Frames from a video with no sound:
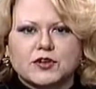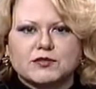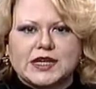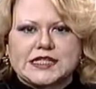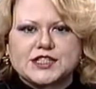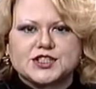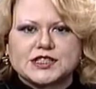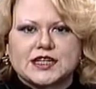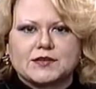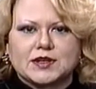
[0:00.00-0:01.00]
of messages
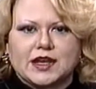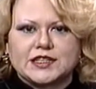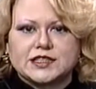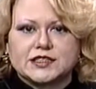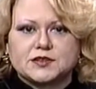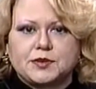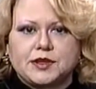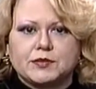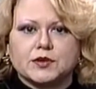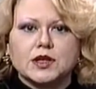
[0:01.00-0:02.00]
that I would like to get to
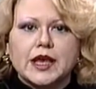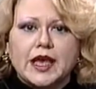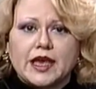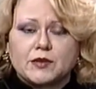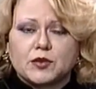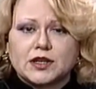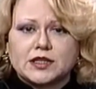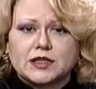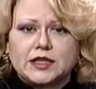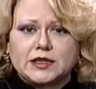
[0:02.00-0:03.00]
people. And one of
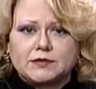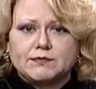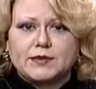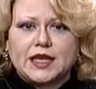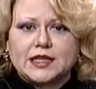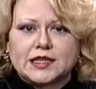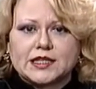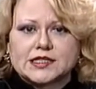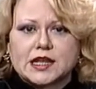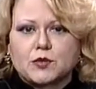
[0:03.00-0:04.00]
the main
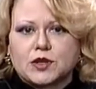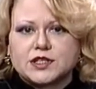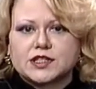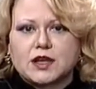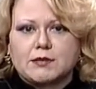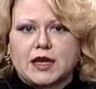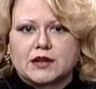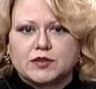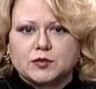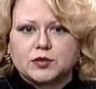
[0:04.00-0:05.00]
things that I wanted to come out
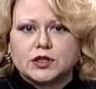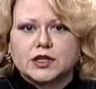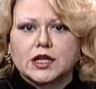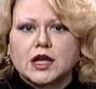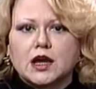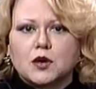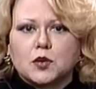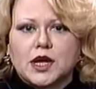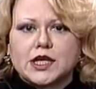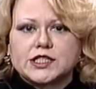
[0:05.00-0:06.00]
of the book
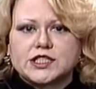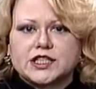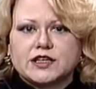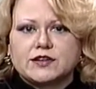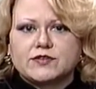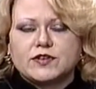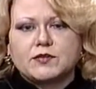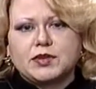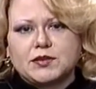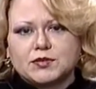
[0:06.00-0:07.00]
was to give
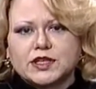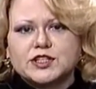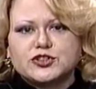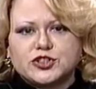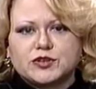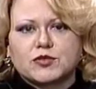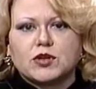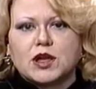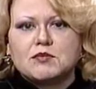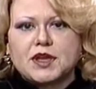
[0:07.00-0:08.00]
people in
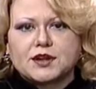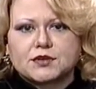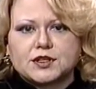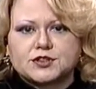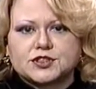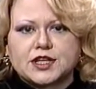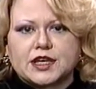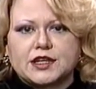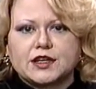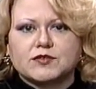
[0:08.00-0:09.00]
general a better
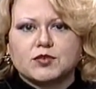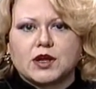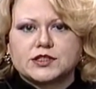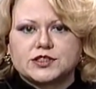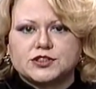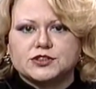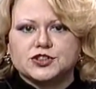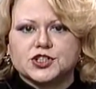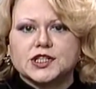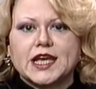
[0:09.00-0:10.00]
understanding of prostitution,